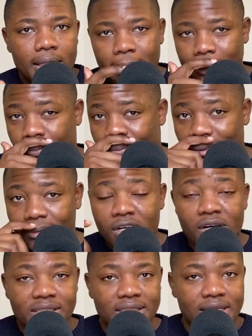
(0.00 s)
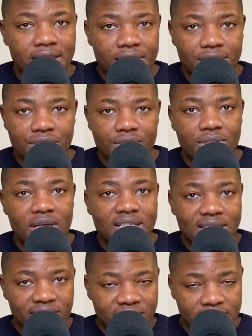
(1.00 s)
the podcasting industry, as
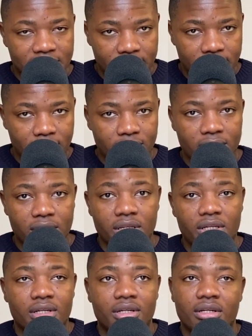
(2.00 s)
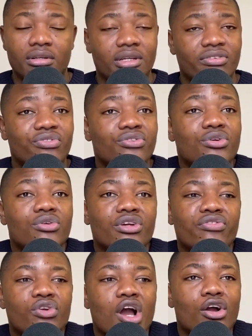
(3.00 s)
I've said, if
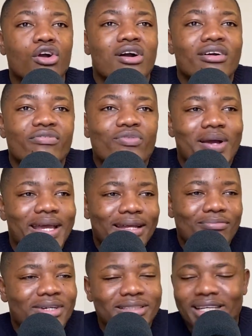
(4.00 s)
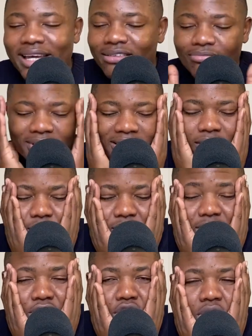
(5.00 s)
you are gone for 8 months, 8 months
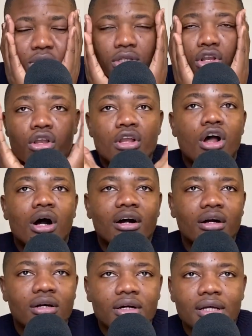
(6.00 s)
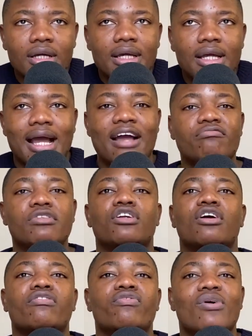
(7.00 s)
is long. I've been
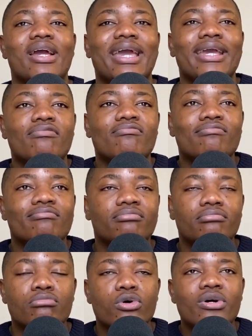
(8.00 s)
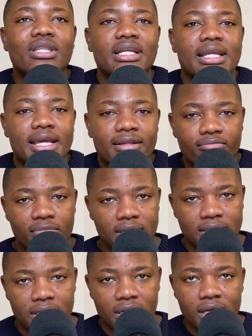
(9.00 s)
gone for more than 8
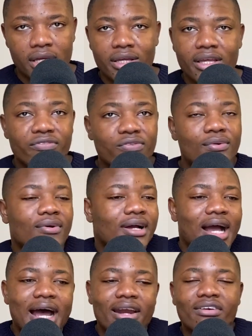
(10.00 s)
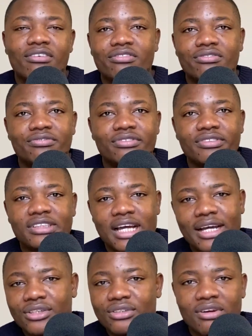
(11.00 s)
months. If you out of
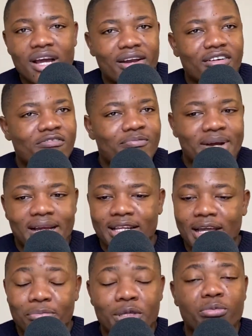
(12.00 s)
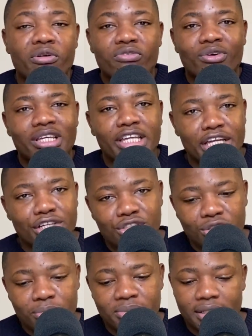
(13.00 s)
sight, you out of mind. Like, people forget you,
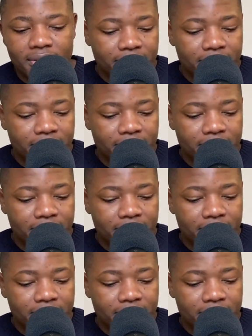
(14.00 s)
but